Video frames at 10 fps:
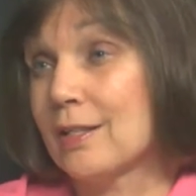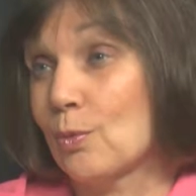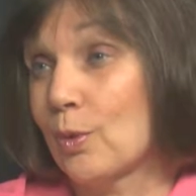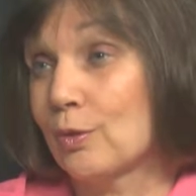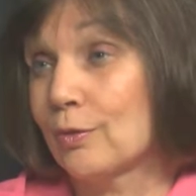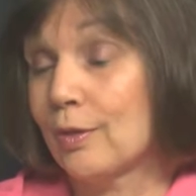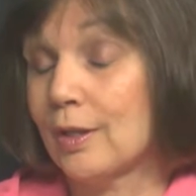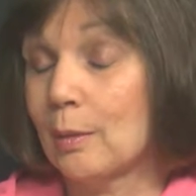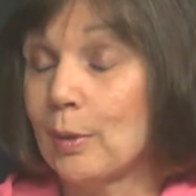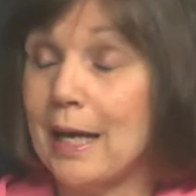that's a wonderful
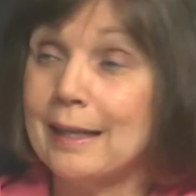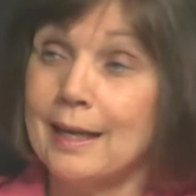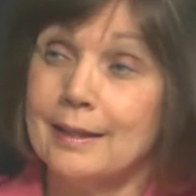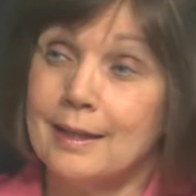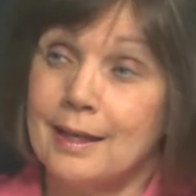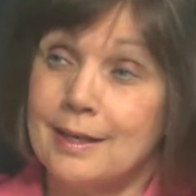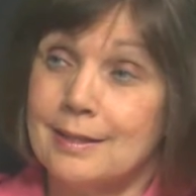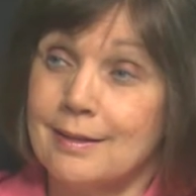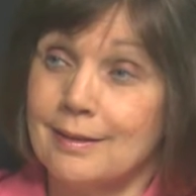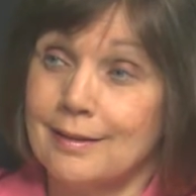thing. But I like that
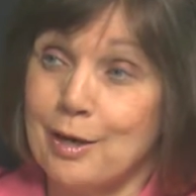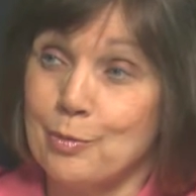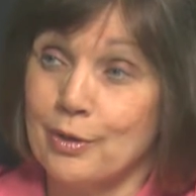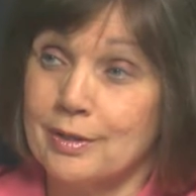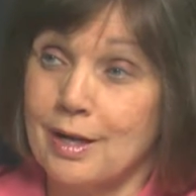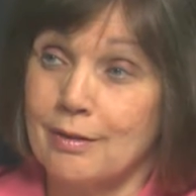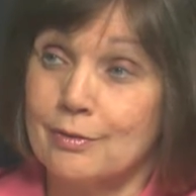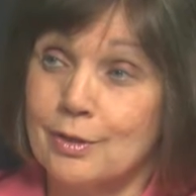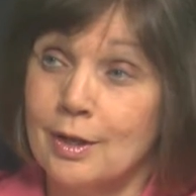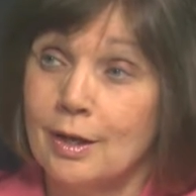idea of the library
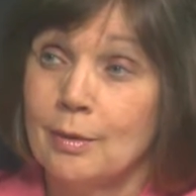dollars.